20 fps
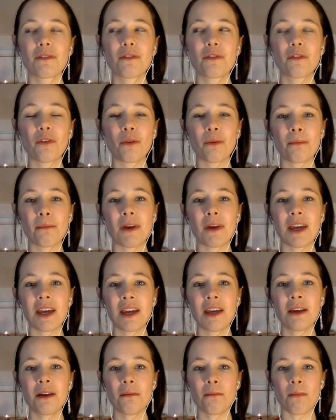For
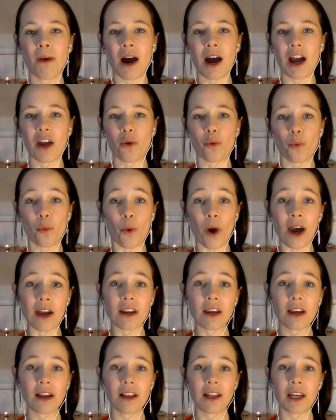me, my
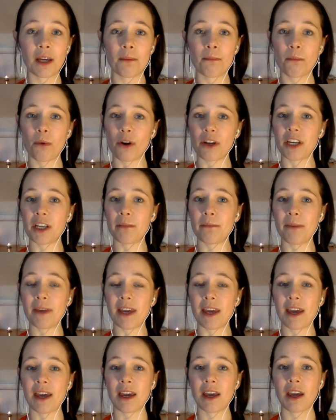radically embodied
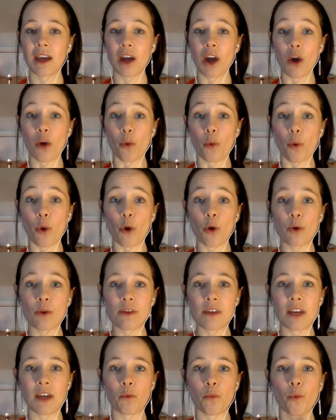being arose
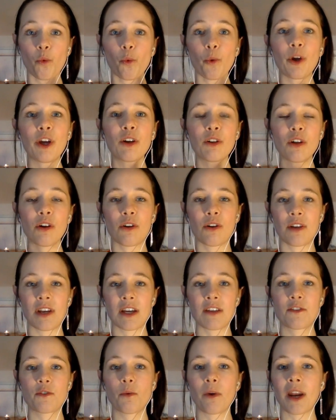in real
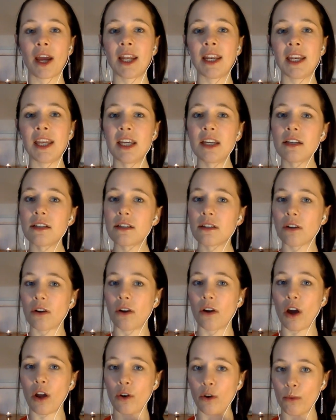earnest when I needed
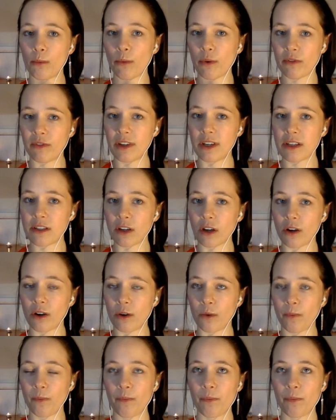her a number of years ago.